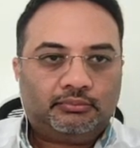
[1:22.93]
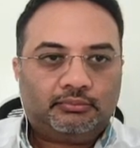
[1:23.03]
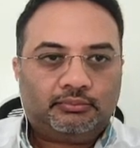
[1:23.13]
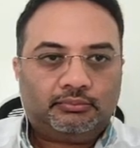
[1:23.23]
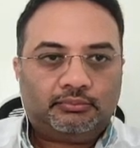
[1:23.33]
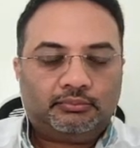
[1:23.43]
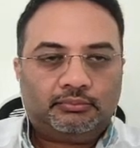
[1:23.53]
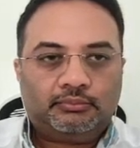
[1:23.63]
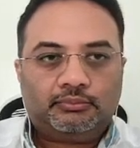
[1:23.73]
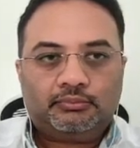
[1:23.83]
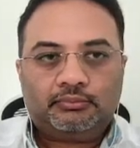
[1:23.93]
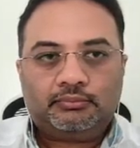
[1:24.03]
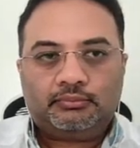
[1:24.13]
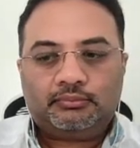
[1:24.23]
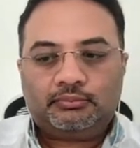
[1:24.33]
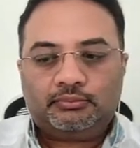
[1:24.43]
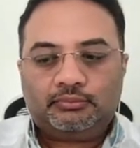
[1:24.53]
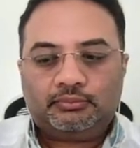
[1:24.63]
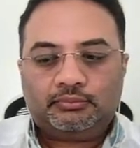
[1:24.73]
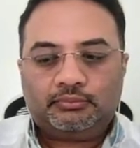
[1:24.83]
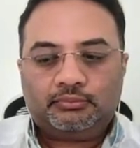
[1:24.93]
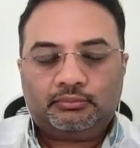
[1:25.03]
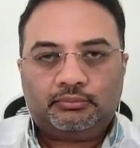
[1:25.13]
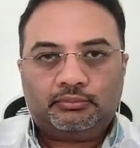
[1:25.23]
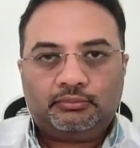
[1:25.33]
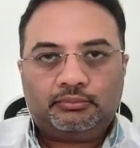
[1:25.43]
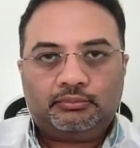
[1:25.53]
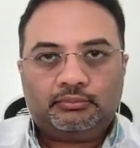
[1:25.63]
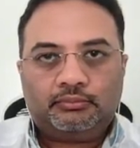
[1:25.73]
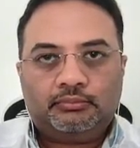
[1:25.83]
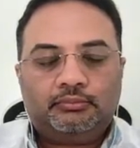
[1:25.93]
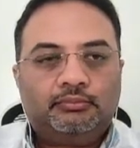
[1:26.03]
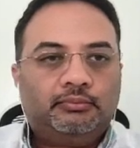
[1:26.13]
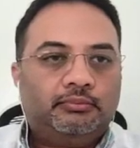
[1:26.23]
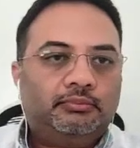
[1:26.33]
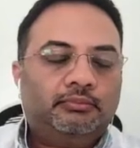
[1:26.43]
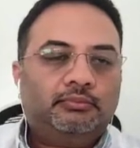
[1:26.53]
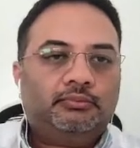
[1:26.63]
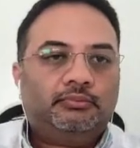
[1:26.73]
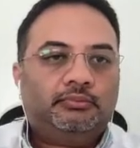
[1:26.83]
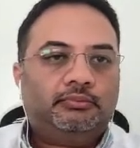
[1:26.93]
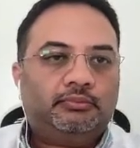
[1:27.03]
(silent)